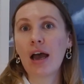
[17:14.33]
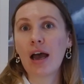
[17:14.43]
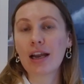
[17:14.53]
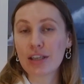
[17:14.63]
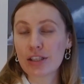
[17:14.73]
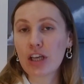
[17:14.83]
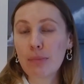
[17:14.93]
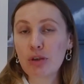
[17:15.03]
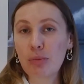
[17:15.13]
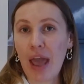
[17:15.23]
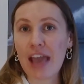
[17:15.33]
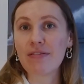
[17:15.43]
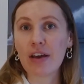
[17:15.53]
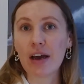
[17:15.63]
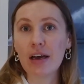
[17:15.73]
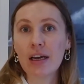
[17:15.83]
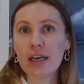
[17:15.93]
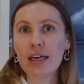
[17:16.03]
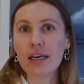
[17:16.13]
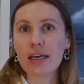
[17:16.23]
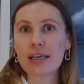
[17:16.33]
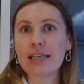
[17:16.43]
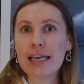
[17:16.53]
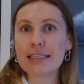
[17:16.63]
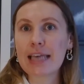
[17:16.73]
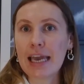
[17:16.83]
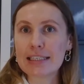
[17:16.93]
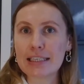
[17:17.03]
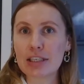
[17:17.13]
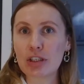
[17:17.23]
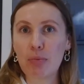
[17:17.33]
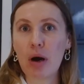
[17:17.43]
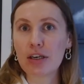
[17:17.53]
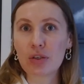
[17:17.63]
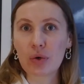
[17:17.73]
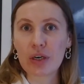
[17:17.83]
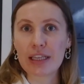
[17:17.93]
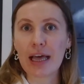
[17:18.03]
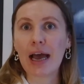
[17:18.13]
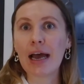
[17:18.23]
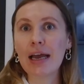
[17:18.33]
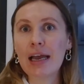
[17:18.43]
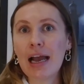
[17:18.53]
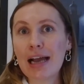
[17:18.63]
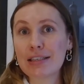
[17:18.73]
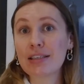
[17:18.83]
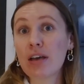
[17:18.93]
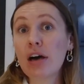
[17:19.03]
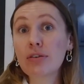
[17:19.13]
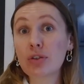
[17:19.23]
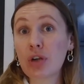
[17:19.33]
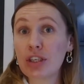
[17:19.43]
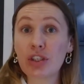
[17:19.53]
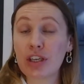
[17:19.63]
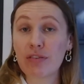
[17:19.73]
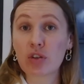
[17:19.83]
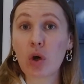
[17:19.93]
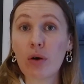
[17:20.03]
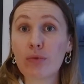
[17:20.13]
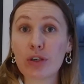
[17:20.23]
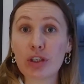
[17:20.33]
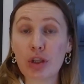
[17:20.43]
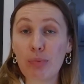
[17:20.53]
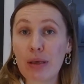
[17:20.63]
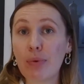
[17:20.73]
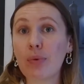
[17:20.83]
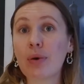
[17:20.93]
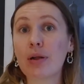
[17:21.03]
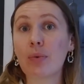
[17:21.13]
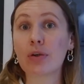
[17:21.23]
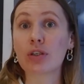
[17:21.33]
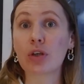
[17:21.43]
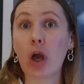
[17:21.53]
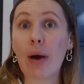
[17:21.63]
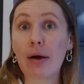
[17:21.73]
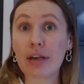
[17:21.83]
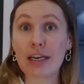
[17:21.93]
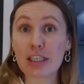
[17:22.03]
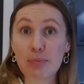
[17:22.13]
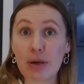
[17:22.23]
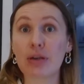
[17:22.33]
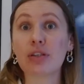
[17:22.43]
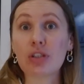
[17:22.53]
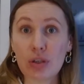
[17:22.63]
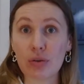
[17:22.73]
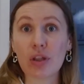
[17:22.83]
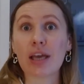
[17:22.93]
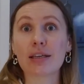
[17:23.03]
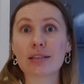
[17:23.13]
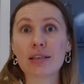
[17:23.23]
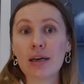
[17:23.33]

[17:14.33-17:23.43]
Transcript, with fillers: and consumption behaviour is indicating that demand is already there, and societal trends should give us confidence that people will want to go out and experience new things.